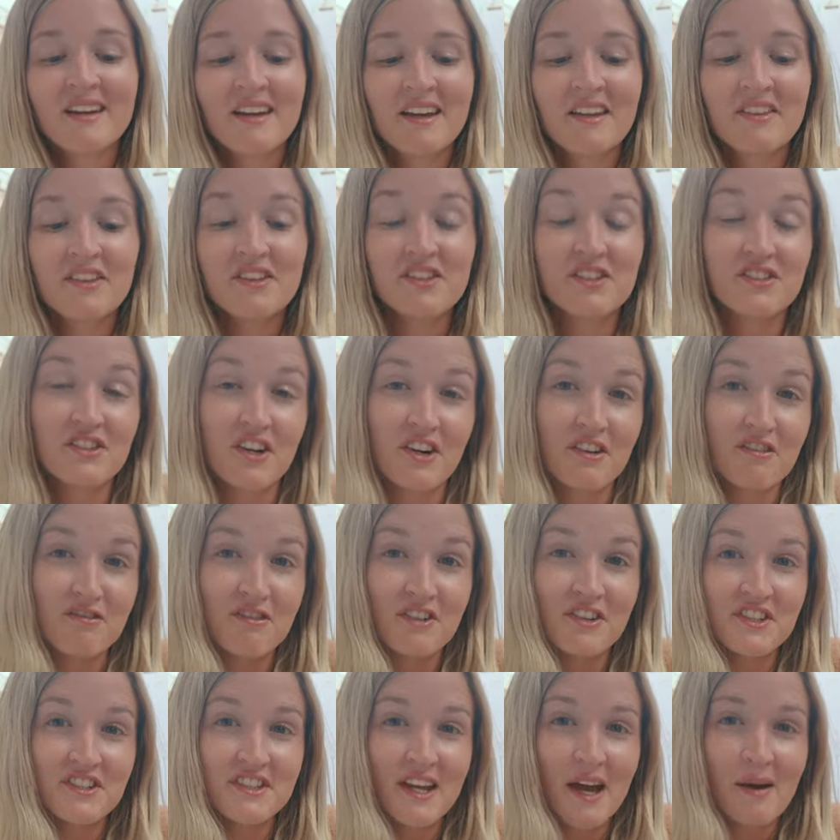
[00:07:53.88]
This is our
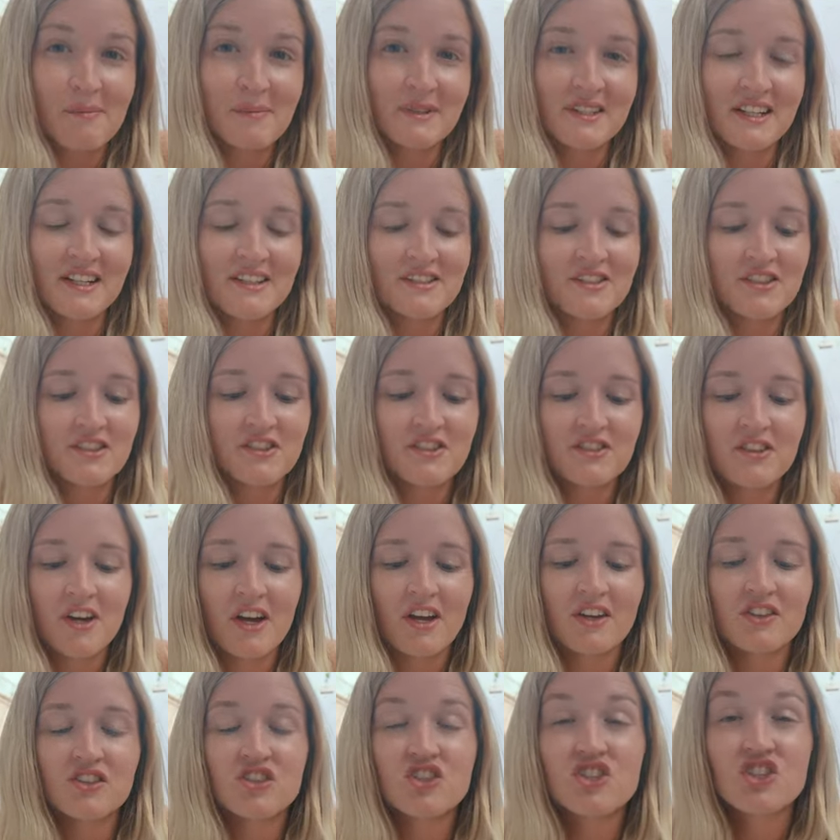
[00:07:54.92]
first appetizer,
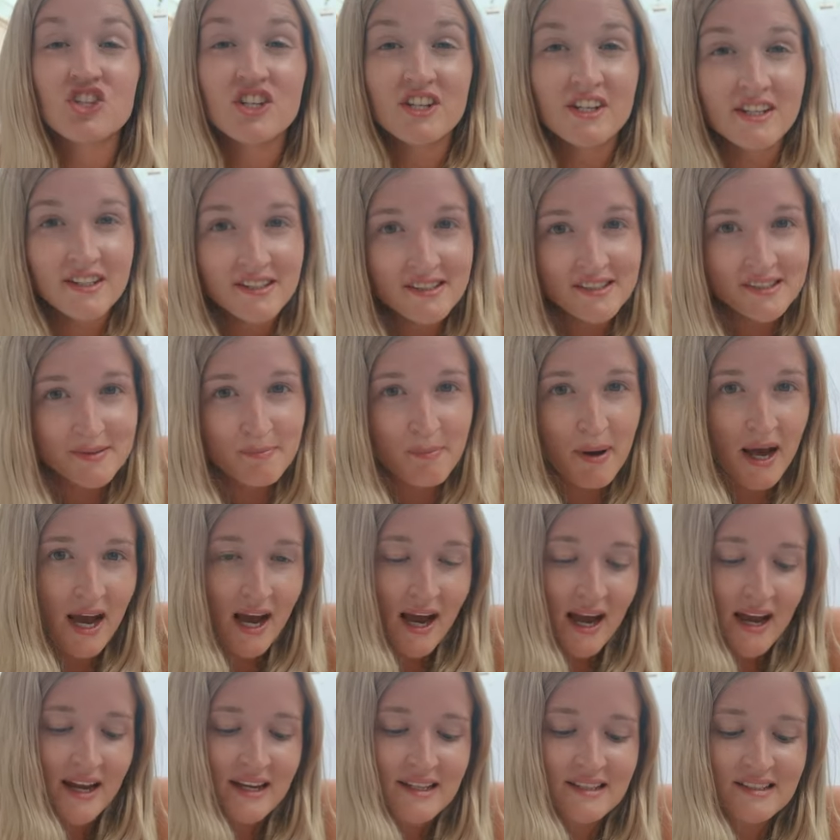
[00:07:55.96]
the cheese
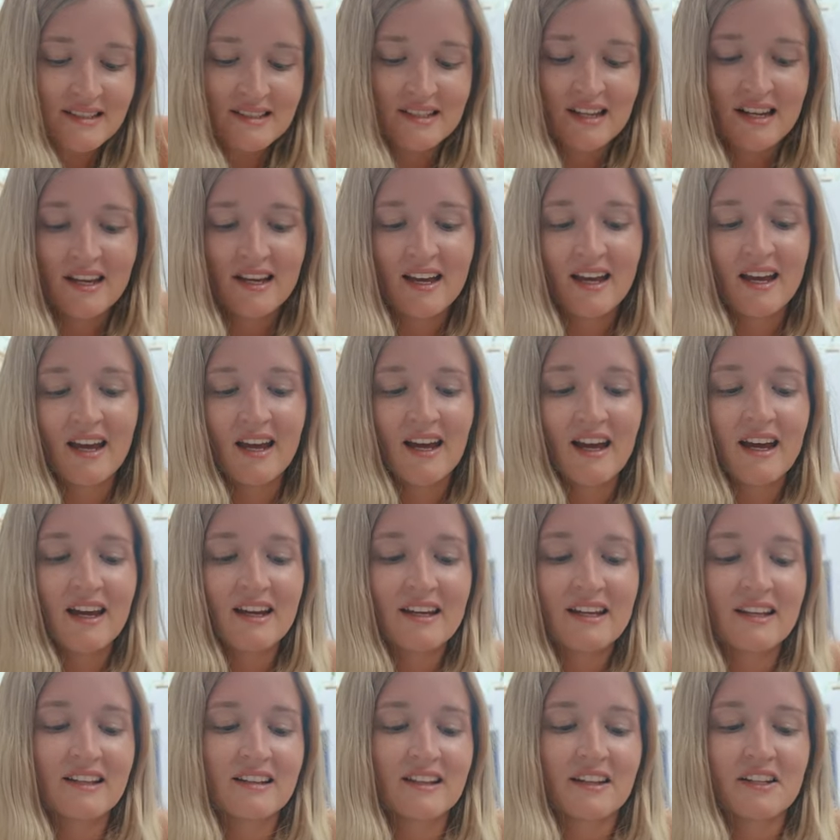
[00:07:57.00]
pies.
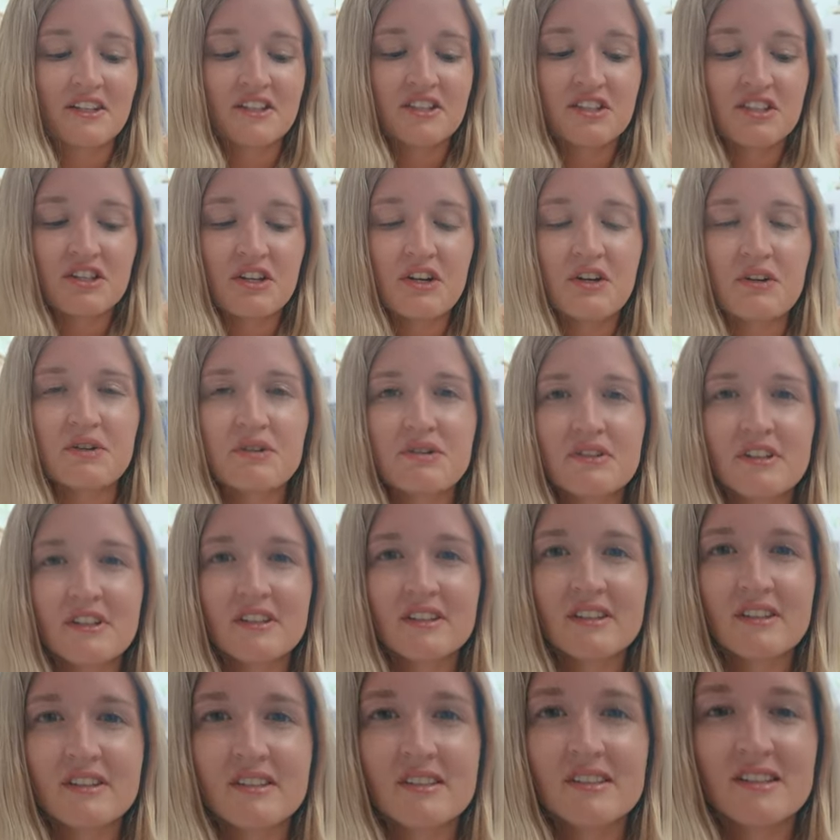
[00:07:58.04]
He let us know that
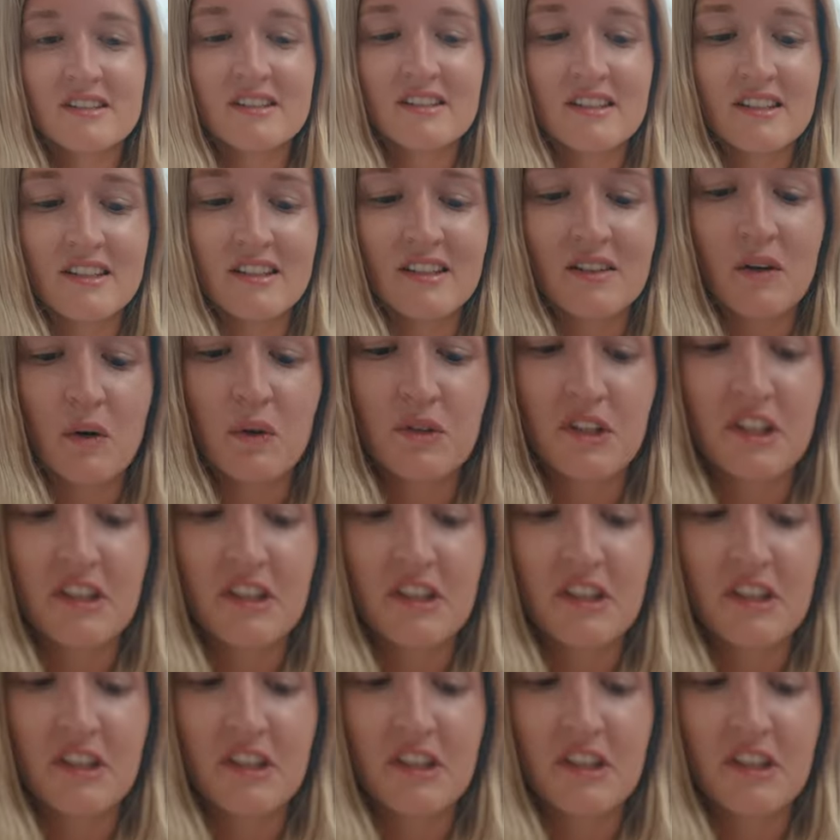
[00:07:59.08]
this is the only